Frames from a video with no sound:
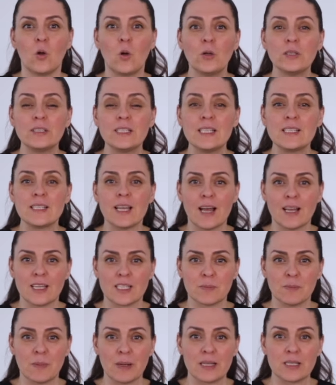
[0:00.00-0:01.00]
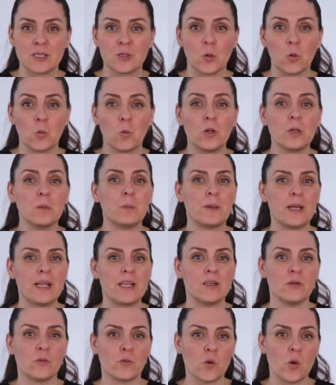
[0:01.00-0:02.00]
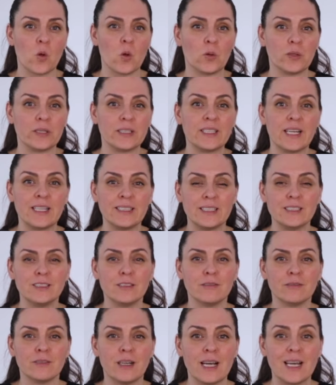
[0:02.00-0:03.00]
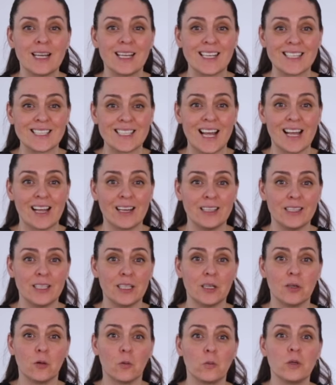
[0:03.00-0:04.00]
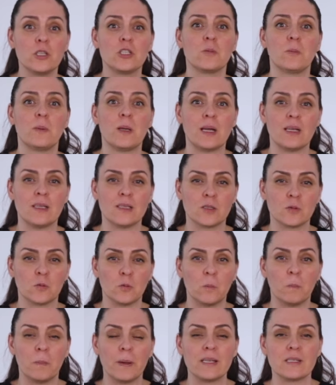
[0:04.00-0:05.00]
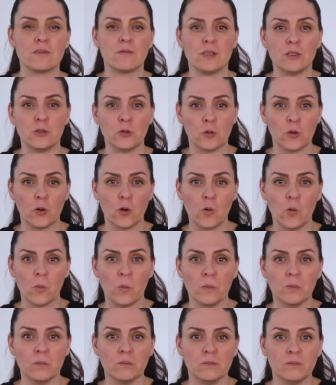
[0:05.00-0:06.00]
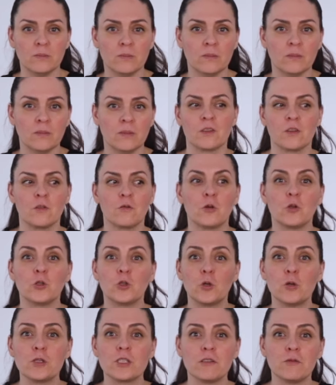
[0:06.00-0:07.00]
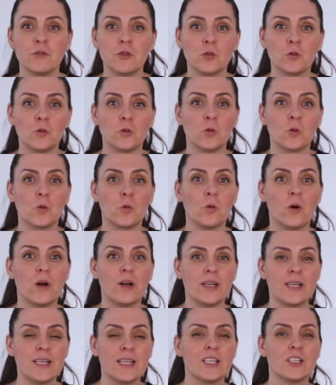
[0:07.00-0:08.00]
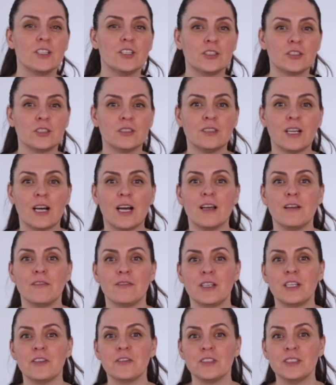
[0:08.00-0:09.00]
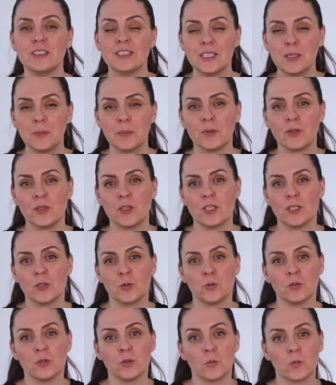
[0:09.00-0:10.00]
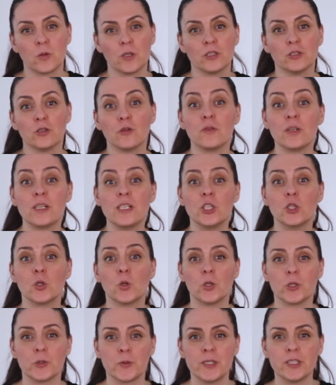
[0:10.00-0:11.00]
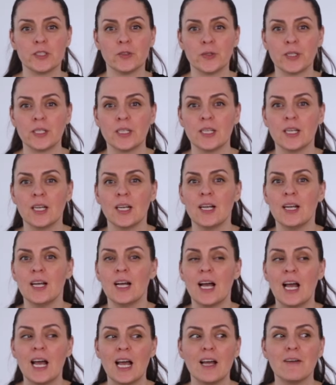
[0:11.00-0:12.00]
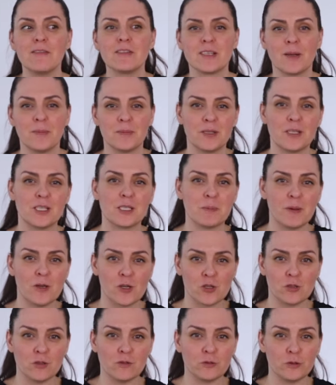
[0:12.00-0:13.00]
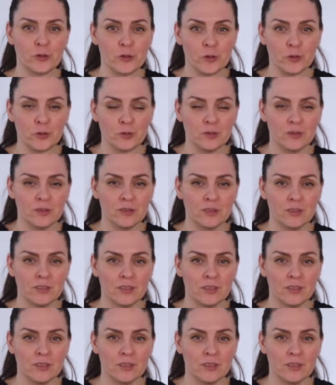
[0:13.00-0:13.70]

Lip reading: All these aspects will play a role in identifying exactly which plants will best fit your home. For those of you who are eager to dive even deeper into the world of indoor greenery, I have something special for you.